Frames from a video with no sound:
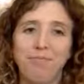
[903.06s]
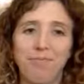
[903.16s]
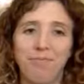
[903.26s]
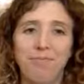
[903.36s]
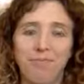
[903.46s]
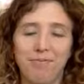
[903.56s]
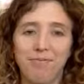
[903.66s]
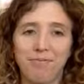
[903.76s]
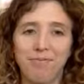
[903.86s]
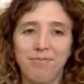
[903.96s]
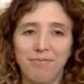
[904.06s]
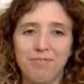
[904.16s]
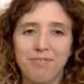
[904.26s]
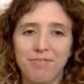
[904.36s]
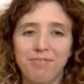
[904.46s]

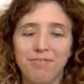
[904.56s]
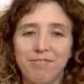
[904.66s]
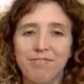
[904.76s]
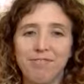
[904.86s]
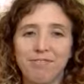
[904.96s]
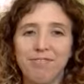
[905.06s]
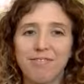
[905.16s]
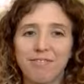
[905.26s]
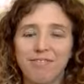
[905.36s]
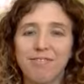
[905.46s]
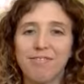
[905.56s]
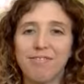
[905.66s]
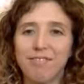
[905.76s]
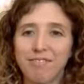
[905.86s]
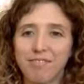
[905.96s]

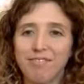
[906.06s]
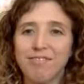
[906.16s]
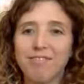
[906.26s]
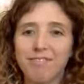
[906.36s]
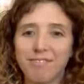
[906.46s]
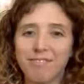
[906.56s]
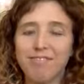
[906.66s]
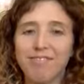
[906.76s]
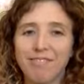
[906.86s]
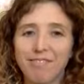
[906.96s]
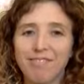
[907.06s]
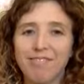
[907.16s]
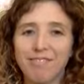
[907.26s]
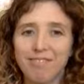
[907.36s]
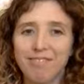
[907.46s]

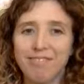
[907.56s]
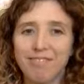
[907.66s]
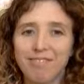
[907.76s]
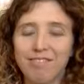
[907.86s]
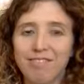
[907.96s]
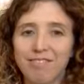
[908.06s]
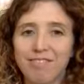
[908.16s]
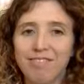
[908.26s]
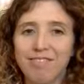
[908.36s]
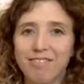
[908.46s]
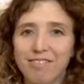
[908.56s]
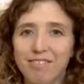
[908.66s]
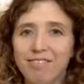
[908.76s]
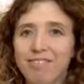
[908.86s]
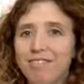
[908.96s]

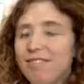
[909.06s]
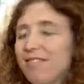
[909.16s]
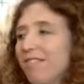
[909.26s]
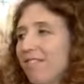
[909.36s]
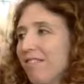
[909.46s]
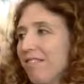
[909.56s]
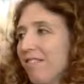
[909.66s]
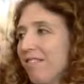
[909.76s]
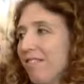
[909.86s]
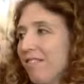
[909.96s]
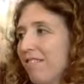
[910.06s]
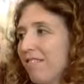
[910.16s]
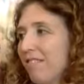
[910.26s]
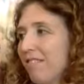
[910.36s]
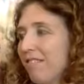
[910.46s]

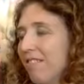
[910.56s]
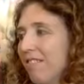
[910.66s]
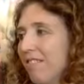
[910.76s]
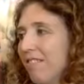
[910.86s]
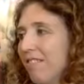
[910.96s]
This person isn't speaking.